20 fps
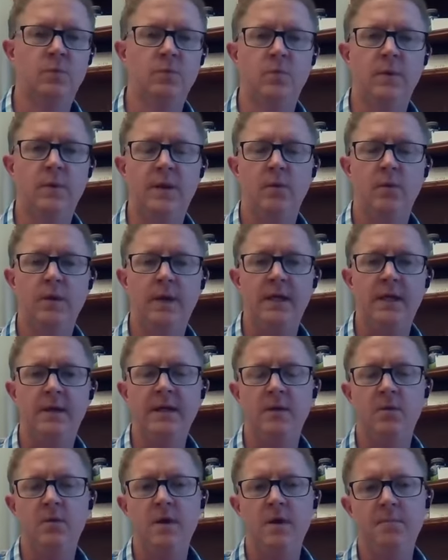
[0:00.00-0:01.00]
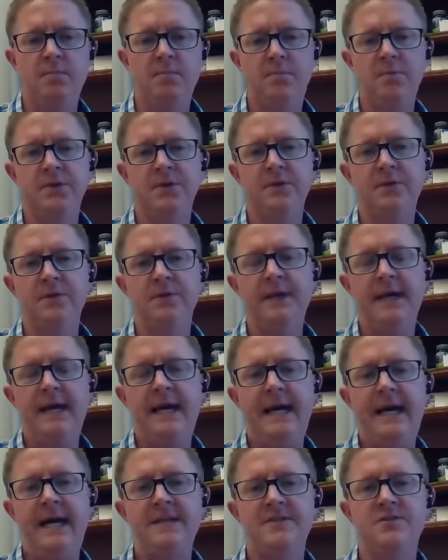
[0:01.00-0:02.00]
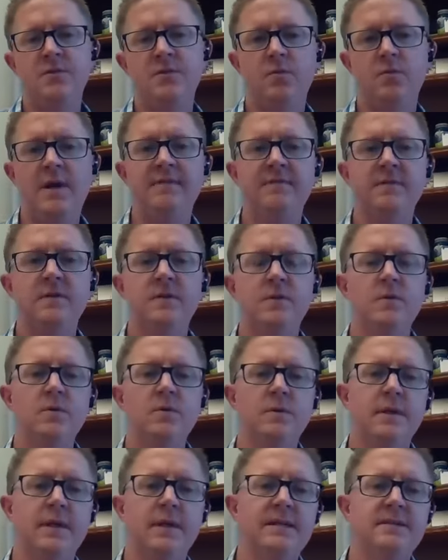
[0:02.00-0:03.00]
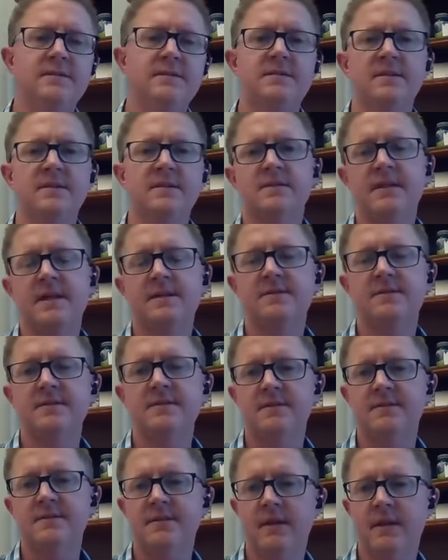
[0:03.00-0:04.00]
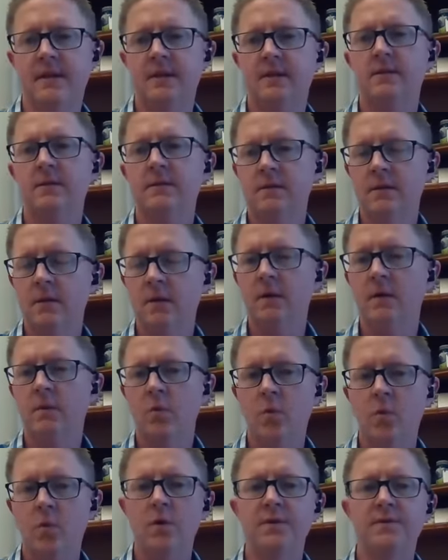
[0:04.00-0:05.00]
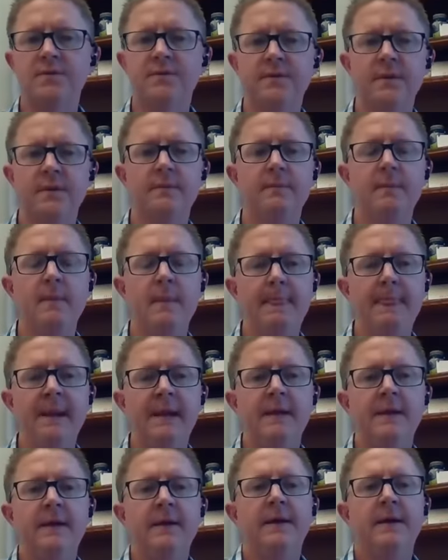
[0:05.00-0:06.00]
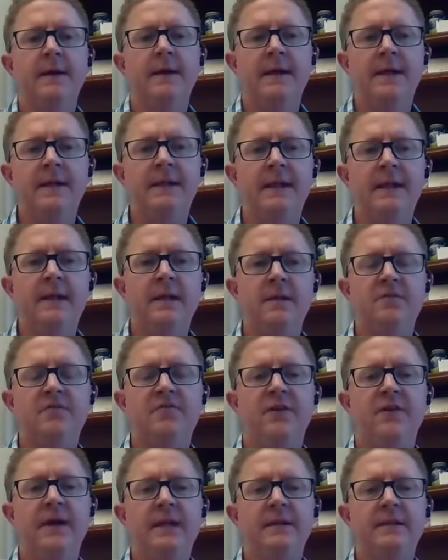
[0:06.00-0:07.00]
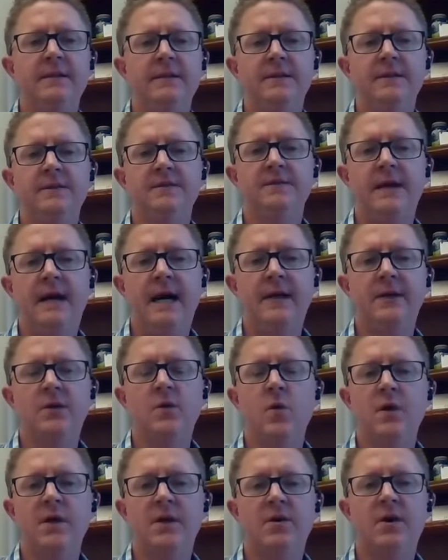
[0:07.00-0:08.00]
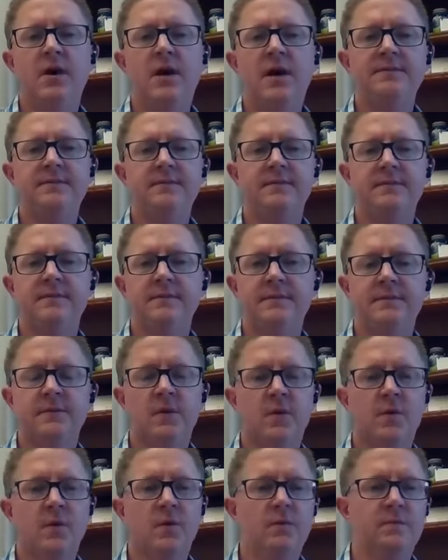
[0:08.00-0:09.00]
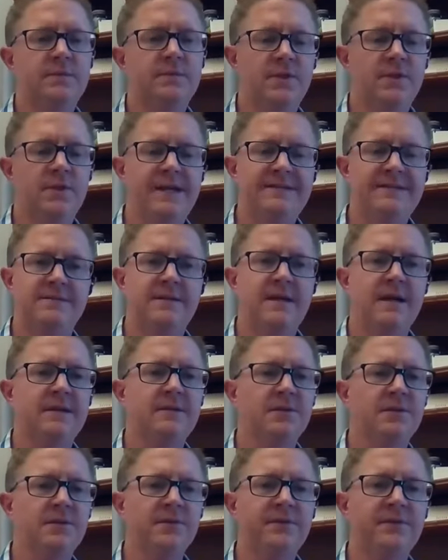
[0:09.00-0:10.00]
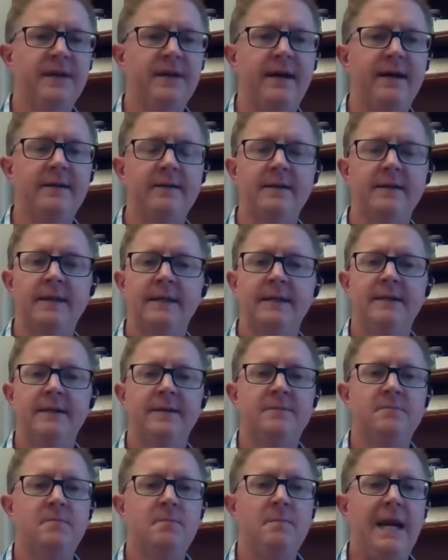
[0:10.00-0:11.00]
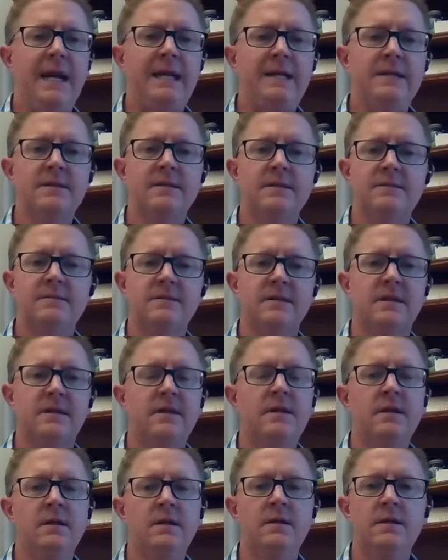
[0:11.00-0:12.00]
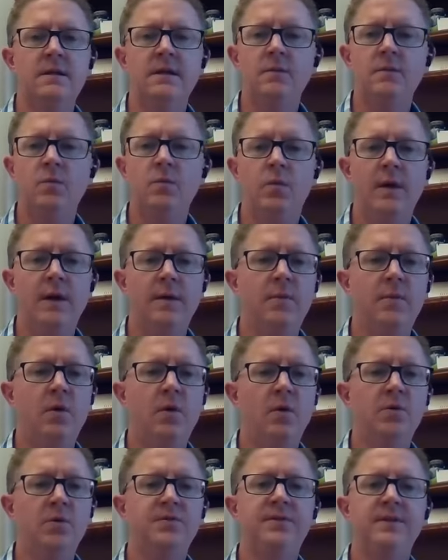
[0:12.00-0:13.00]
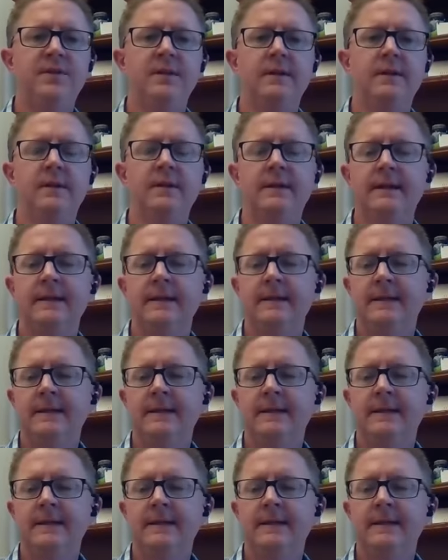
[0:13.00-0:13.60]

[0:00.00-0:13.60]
right away. You kind of want to build as your revenue and as the success of the site warrants it. And then finally, those ongoing costs. So, that's technical debt, maintenance, security, web hosting,